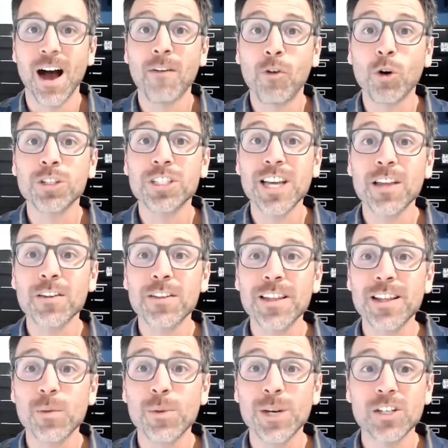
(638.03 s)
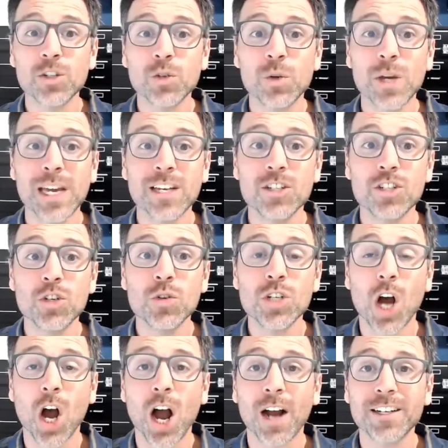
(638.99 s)
course, the other thing that we can do is use
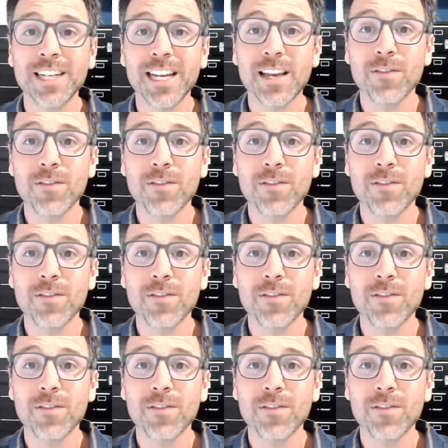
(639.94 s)
Octave